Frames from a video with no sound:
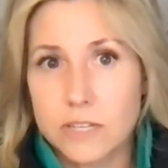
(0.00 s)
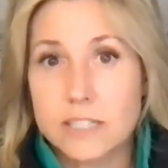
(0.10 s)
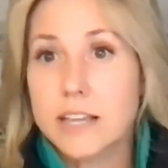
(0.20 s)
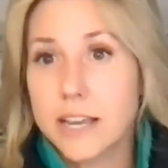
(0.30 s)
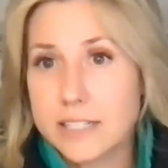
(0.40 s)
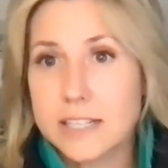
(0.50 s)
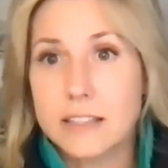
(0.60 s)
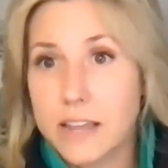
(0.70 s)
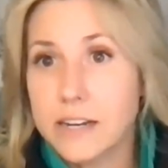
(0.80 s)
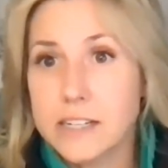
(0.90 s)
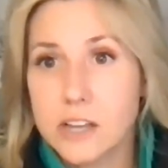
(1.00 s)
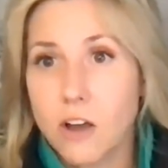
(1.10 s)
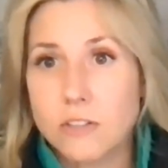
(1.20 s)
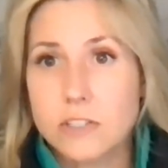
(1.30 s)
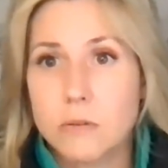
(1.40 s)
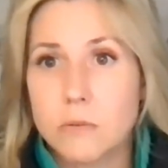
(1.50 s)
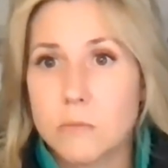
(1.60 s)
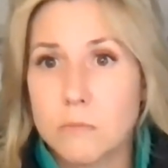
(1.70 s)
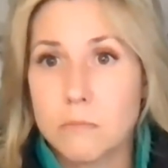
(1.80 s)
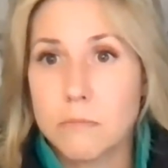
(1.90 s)
because like I said, they need to
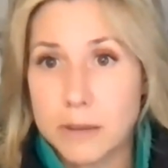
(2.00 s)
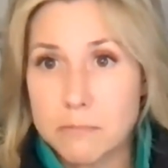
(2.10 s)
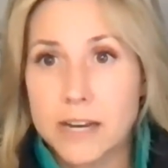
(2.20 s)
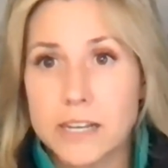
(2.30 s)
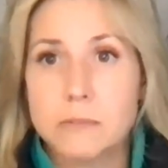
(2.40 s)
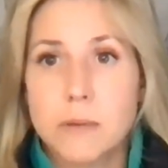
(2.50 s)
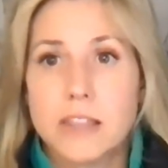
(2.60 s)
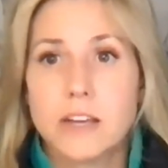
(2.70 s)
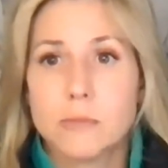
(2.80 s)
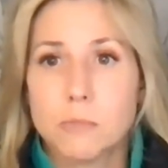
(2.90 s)
also make money and pay their